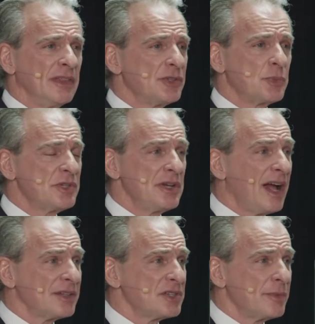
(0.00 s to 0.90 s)
This was
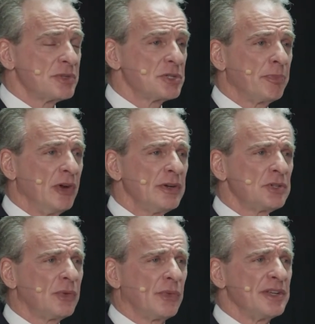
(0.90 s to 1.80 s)
not some
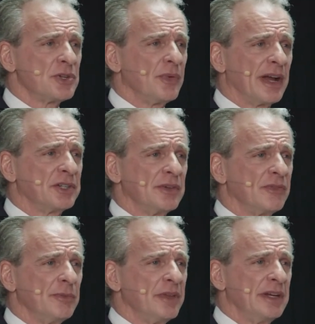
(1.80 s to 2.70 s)
spiritual resurrection
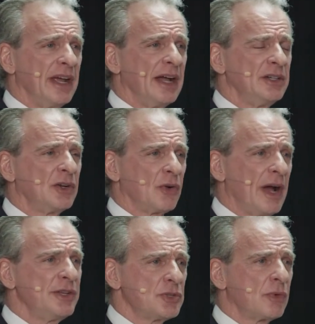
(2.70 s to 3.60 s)
from the dead.
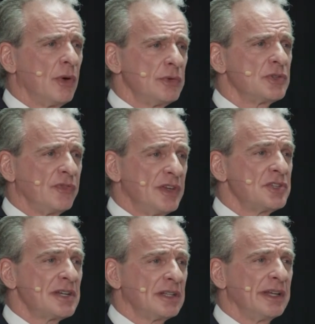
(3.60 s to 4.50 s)
Christ rose
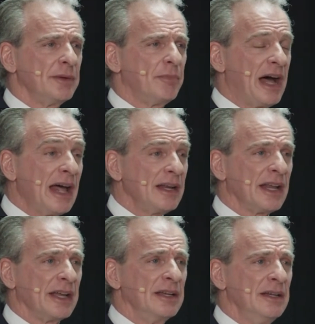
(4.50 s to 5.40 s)
physically and
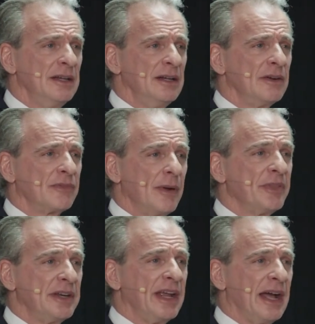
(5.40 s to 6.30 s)
bodily from
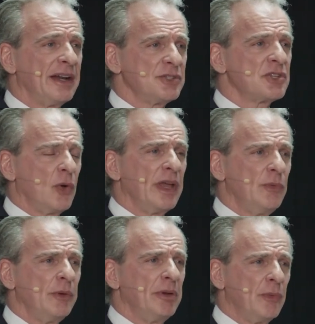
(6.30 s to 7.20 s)
the dead. And so he
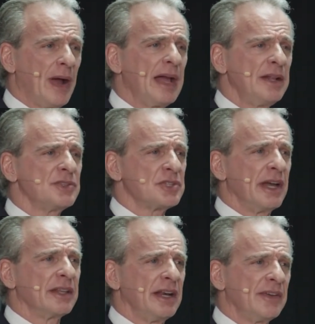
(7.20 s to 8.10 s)
would be right in
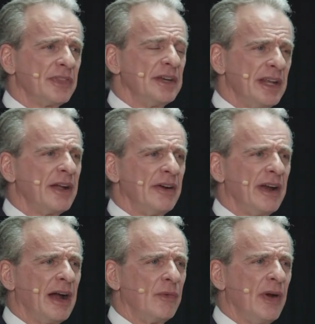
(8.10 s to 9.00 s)
saying that if the dead are
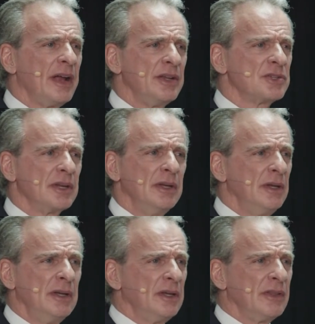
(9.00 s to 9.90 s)
not raised,
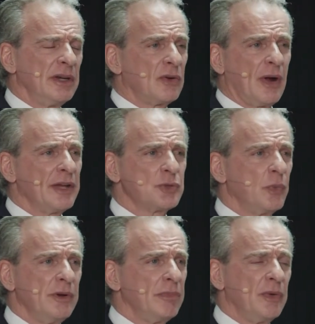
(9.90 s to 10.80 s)
then Christ
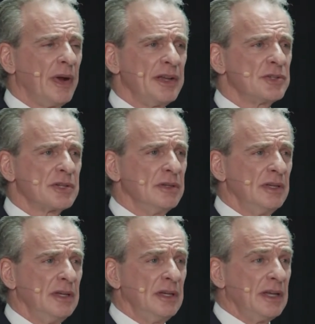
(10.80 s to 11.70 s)
wouldn't be raised
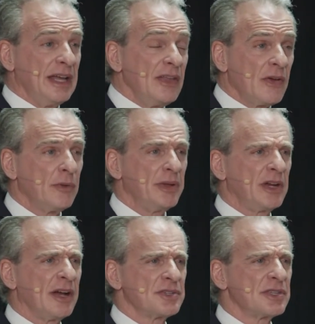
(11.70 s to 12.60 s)
either
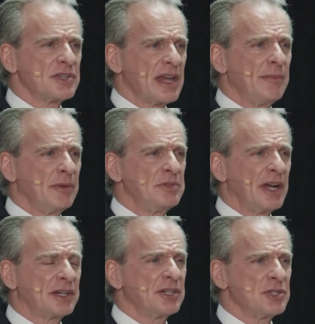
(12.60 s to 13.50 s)
because the same
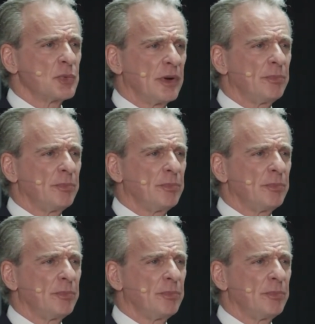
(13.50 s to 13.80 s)
objections would